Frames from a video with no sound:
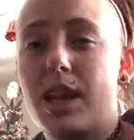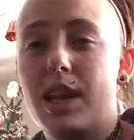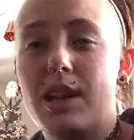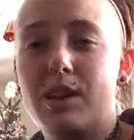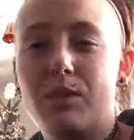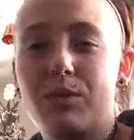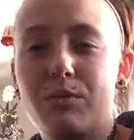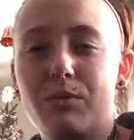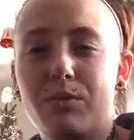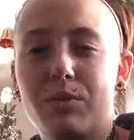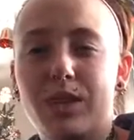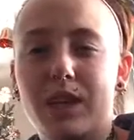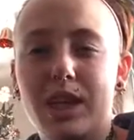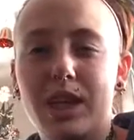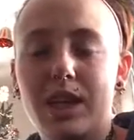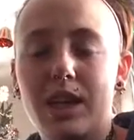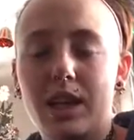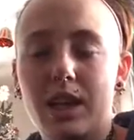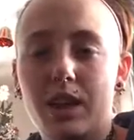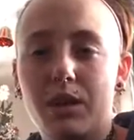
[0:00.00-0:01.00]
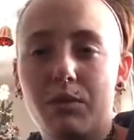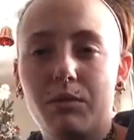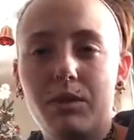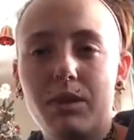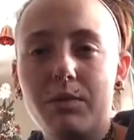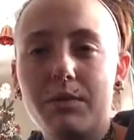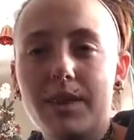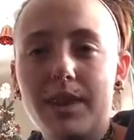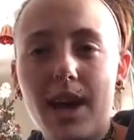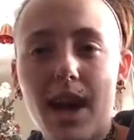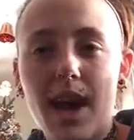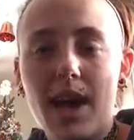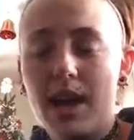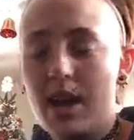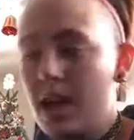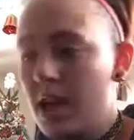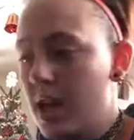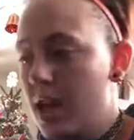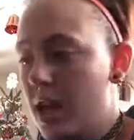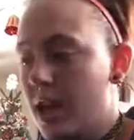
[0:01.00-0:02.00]
and I don't really agree with that.
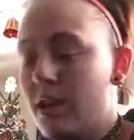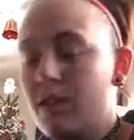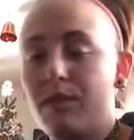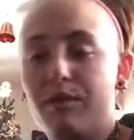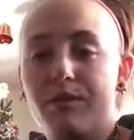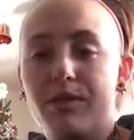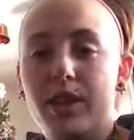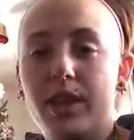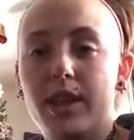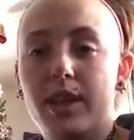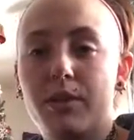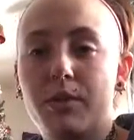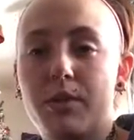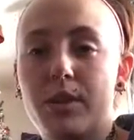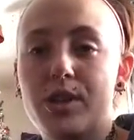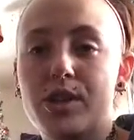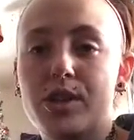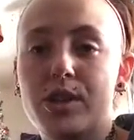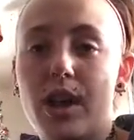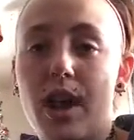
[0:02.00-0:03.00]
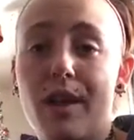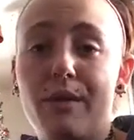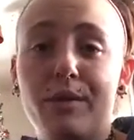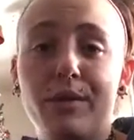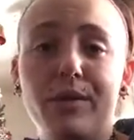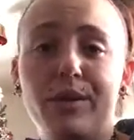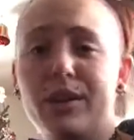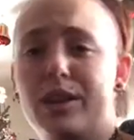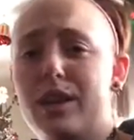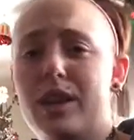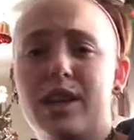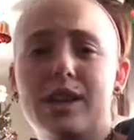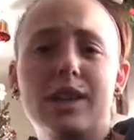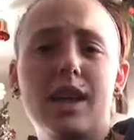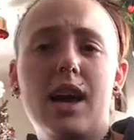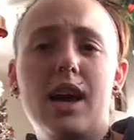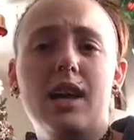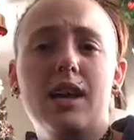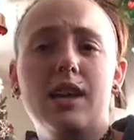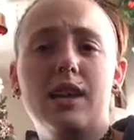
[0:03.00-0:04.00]
I don't feel like a horse should ever look like
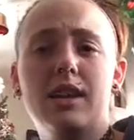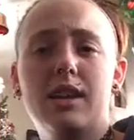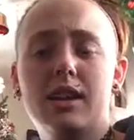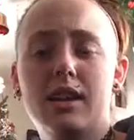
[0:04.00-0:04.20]
that.